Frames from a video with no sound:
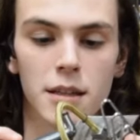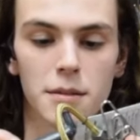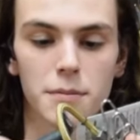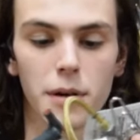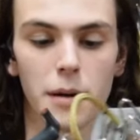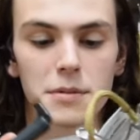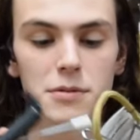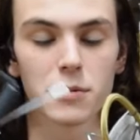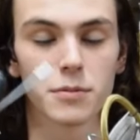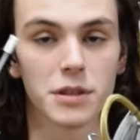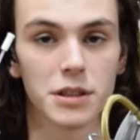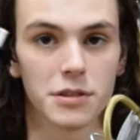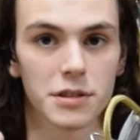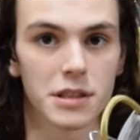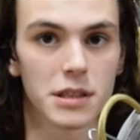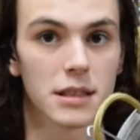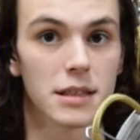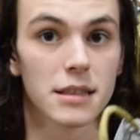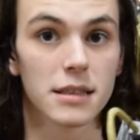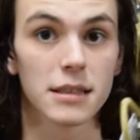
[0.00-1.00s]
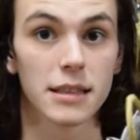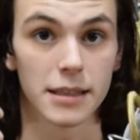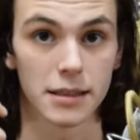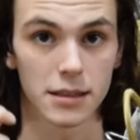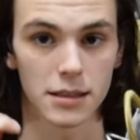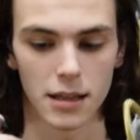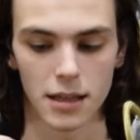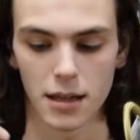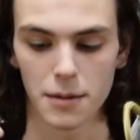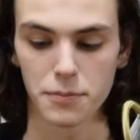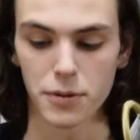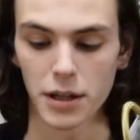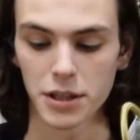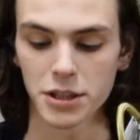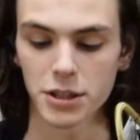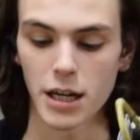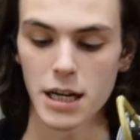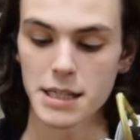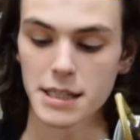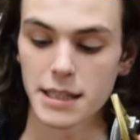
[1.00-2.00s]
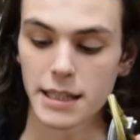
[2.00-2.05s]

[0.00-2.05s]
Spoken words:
Pumps will be used to pressurize